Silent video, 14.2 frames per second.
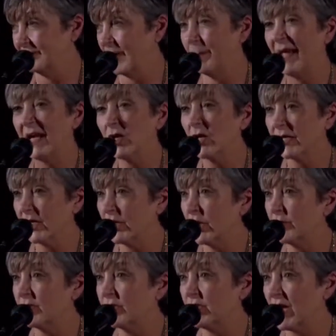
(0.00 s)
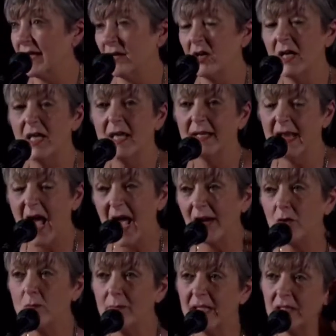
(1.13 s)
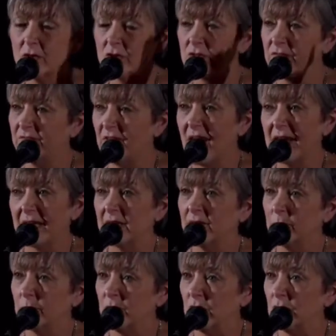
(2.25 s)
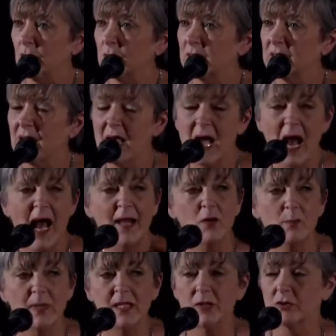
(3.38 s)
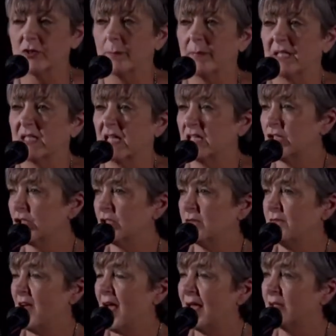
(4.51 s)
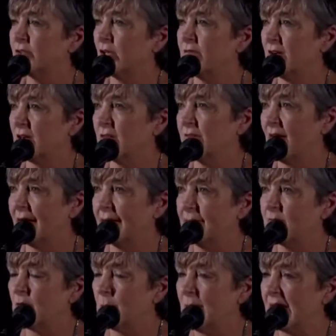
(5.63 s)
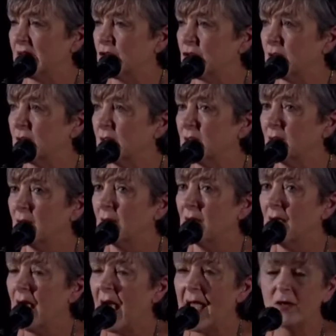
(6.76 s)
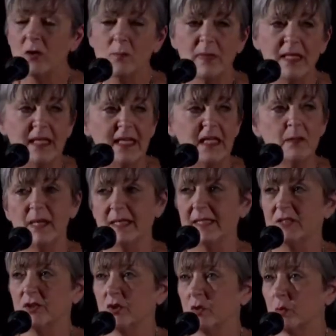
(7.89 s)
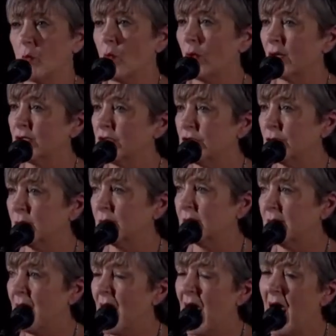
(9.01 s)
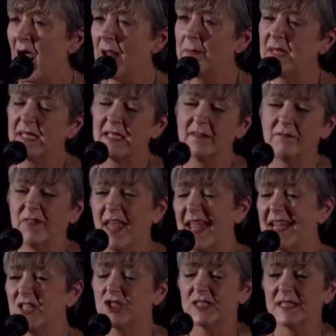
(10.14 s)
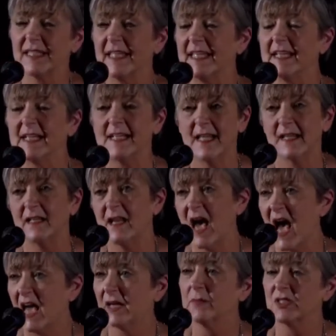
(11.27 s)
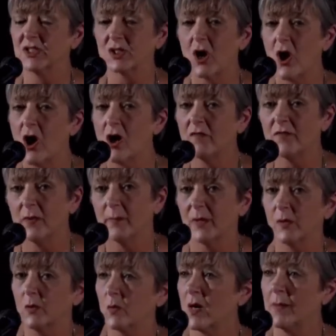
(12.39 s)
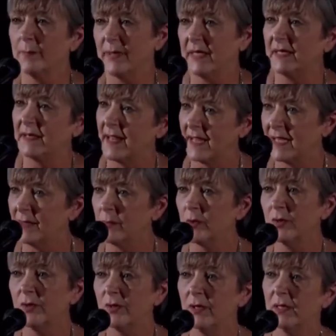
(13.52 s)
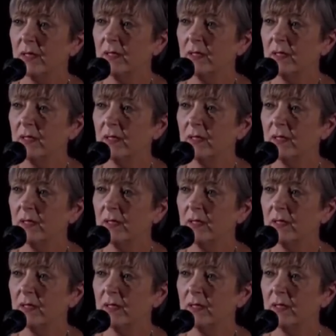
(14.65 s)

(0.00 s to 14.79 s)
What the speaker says: A parent could go to jail. Now, I don't mean there's a finding of abuse. I don't mean there's a petition filed on verified information. I don't mean anybody's sworn to it. I mean if they just get an anonymous call from a grumpy neighbor